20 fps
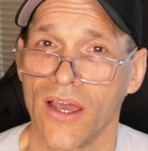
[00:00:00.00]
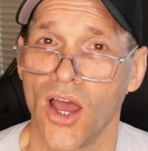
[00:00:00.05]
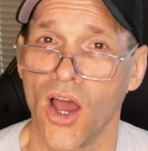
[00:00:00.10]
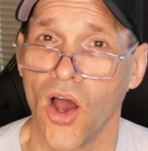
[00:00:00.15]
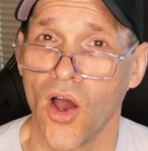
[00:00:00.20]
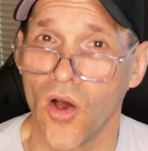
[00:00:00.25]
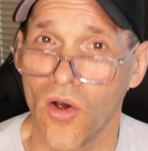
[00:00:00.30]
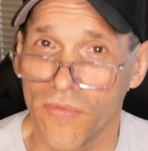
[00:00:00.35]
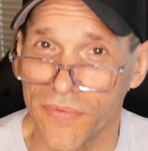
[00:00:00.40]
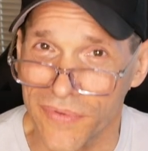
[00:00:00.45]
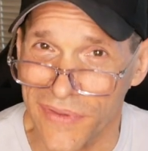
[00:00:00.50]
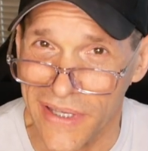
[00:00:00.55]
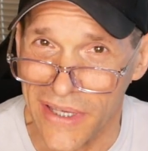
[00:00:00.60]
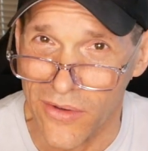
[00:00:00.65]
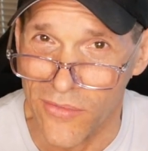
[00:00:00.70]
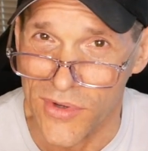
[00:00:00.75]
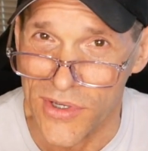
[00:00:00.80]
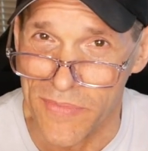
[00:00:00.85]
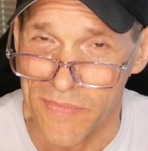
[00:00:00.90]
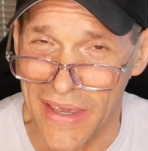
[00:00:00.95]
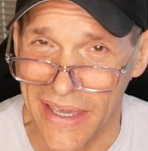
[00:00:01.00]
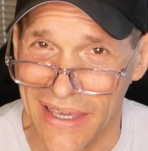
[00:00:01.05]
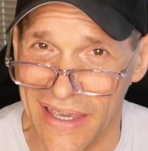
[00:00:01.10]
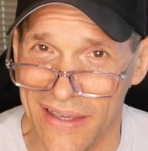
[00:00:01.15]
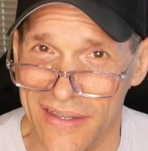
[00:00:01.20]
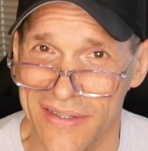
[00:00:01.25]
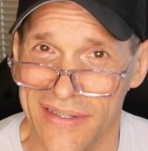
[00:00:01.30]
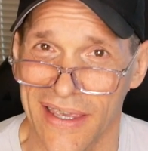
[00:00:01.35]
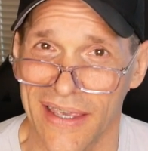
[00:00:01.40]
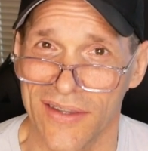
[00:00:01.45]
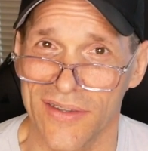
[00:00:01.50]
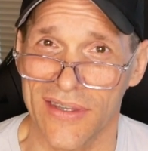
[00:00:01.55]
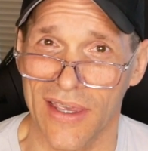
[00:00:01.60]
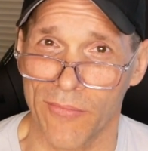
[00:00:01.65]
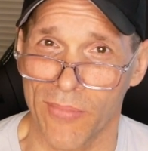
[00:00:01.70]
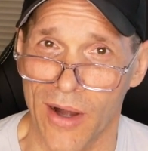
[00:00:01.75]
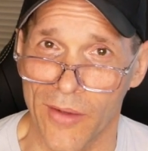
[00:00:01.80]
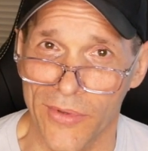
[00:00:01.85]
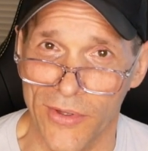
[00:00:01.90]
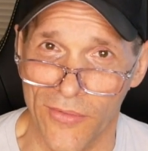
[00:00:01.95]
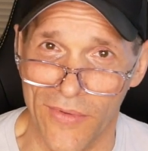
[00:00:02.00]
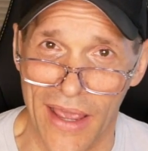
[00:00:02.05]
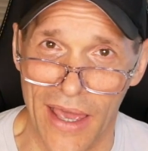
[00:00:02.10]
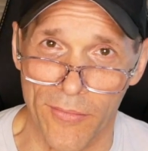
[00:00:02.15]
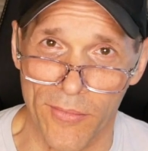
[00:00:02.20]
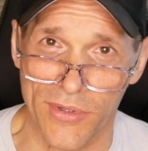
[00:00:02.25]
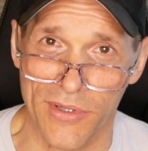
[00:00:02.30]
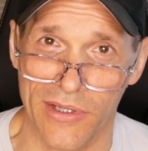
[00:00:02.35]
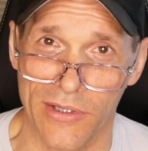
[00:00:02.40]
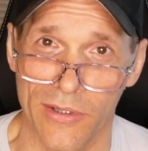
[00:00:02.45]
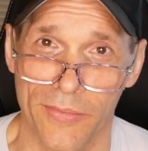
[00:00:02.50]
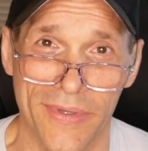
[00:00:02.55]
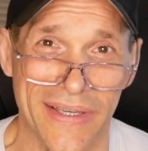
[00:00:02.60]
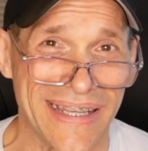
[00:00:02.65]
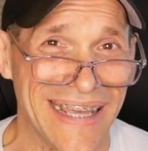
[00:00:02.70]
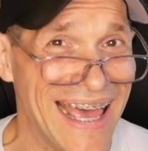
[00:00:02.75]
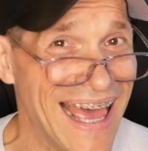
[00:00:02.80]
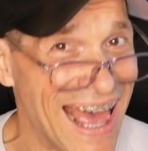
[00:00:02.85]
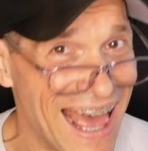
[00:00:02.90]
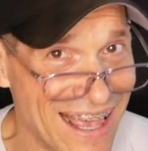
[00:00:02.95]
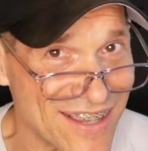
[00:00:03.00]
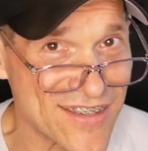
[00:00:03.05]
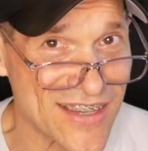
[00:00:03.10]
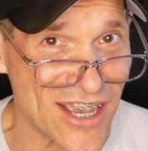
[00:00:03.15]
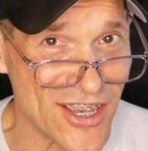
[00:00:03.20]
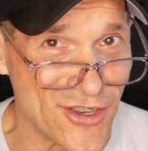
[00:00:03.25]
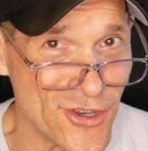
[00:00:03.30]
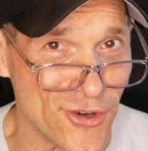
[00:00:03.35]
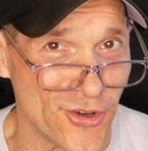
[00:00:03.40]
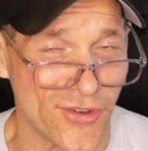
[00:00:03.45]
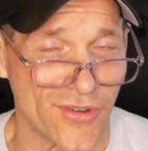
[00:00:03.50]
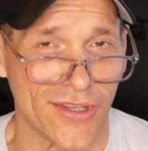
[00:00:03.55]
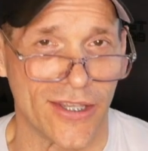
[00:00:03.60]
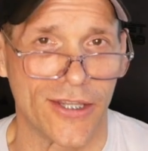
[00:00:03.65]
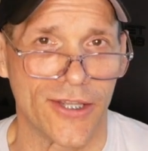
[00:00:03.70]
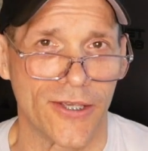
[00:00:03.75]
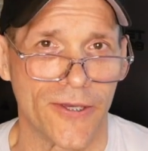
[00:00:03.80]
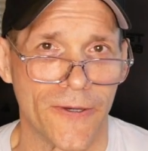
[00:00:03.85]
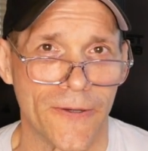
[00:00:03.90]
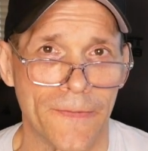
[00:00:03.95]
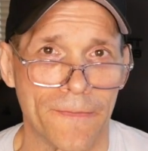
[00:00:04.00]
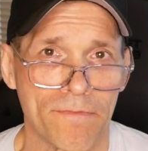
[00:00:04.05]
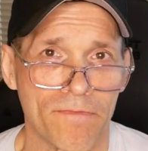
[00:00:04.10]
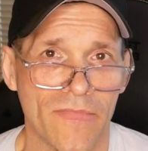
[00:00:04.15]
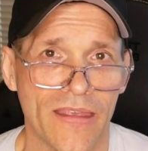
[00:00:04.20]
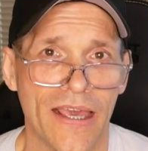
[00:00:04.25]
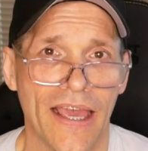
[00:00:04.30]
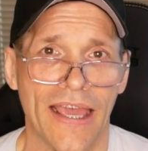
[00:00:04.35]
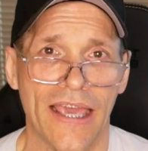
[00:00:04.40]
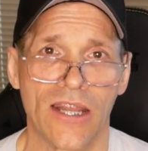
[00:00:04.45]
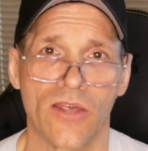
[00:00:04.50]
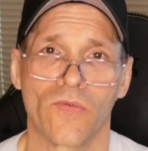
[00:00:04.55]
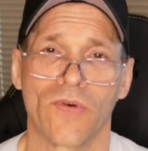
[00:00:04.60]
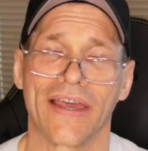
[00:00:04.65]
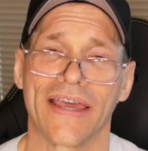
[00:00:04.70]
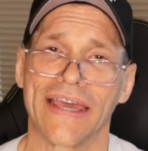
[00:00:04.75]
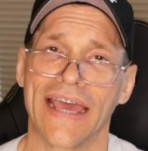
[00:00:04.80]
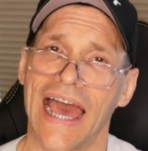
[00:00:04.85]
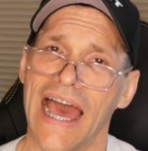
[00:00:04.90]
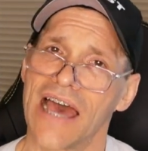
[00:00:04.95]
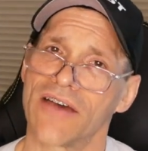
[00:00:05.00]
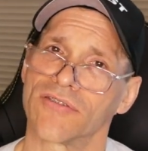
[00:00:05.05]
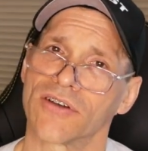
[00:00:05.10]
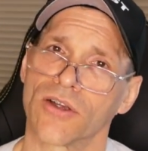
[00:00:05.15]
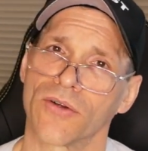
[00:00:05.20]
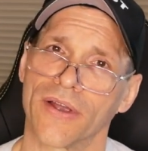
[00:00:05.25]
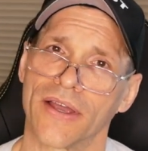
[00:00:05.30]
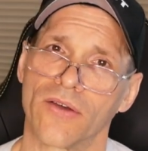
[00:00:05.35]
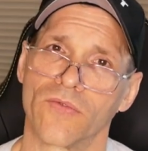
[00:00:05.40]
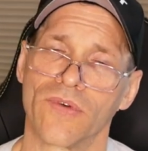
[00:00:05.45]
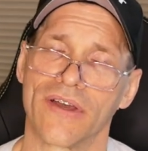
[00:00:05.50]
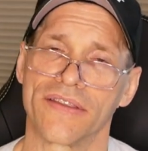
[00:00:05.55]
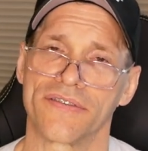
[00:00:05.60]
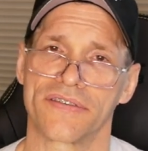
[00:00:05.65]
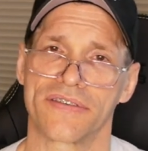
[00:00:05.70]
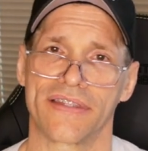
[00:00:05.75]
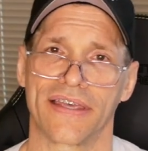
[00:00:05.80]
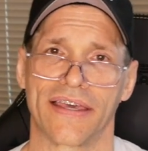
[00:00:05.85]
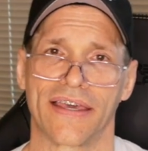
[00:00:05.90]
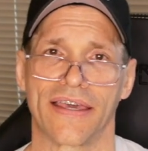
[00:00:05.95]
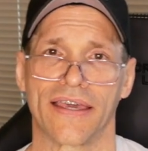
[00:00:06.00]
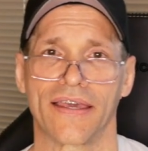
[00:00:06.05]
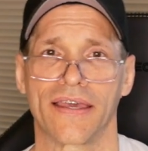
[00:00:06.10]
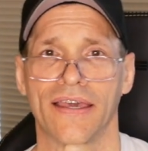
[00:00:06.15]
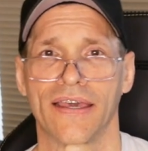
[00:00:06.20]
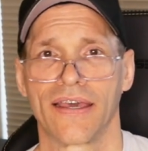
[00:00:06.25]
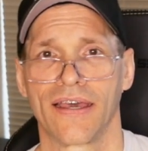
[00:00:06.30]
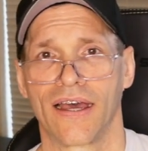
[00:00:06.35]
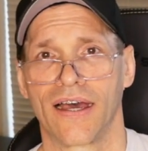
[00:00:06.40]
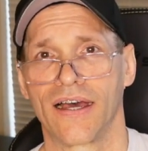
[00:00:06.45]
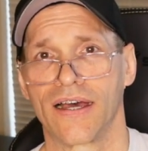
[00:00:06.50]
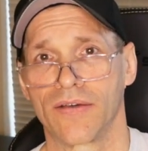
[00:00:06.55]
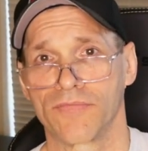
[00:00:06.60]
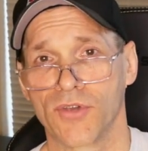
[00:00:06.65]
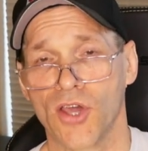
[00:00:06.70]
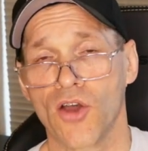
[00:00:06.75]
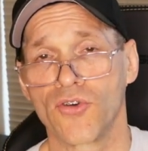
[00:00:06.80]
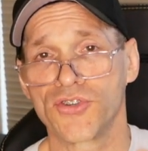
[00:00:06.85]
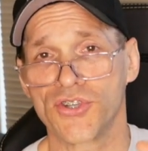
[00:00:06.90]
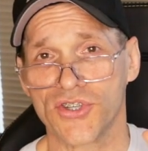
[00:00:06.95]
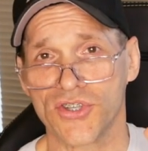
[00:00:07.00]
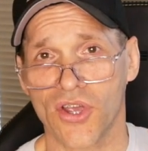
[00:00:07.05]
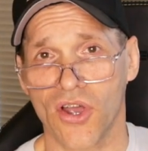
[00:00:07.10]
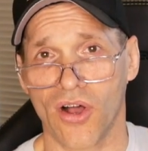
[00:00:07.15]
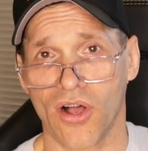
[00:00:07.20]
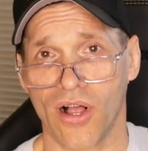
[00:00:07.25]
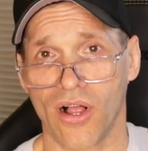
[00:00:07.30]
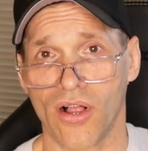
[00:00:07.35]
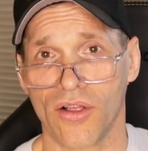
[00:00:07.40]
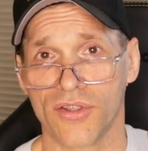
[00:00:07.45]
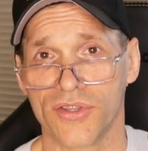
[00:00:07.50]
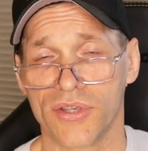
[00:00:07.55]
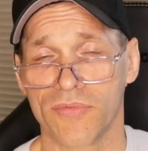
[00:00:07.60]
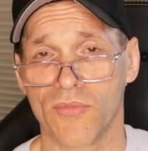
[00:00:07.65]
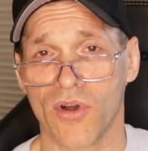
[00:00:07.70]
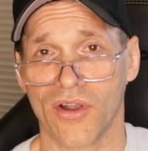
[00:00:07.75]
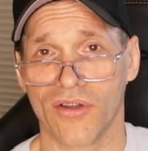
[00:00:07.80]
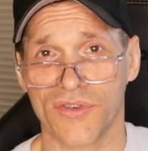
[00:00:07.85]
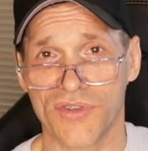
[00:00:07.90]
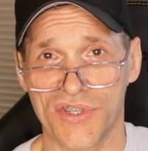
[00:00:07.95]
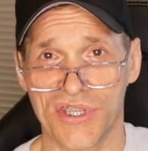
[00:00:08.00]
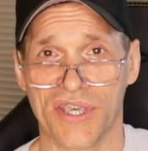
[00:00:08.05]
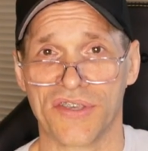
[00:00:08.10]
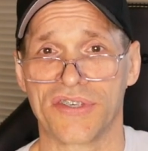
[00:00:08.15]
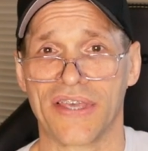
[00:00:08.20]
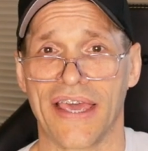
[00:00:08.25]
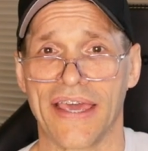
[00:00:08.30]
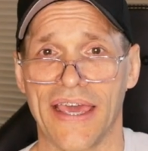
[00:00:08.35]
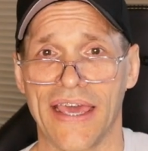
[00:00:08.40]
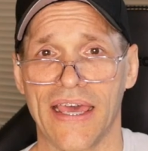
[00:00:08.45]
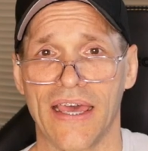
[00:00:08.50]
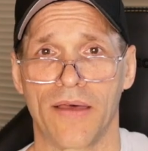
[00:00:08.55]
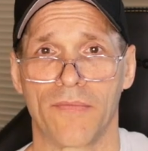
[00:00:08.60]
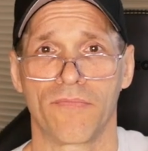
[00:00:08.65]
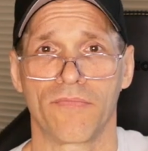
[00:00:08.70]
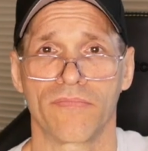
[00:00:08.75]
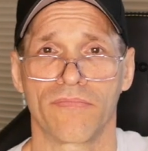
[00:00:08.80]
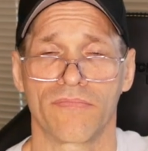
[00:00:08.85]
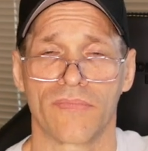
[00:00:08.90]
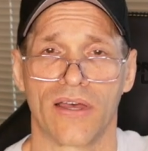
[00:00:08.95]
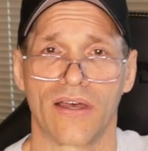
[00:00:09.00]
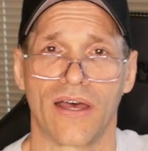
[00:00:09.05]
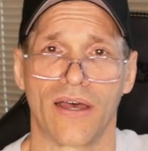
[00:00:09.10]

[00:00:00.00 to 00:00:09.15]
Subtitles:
Hopefully it was making sense. I probably rambled a little bit, as I usually do. Anyway, have a great Wednesday. Coaches call tomorrow, 6 a.m.